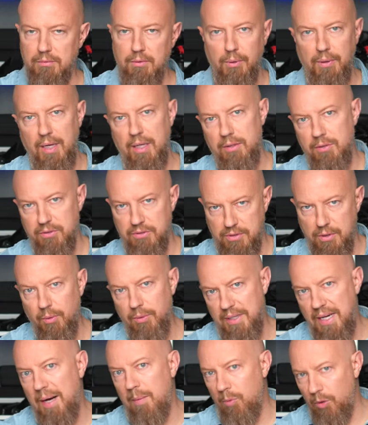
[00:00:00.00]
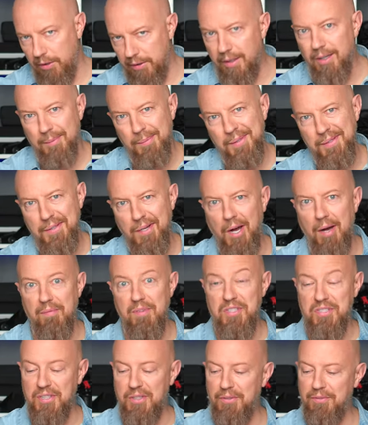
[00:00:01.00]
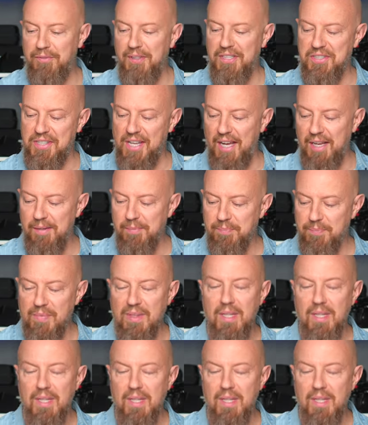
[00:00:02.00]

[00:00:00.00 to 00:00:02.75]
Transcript: Okay, there's no camera on there, but obviously you'd fix that.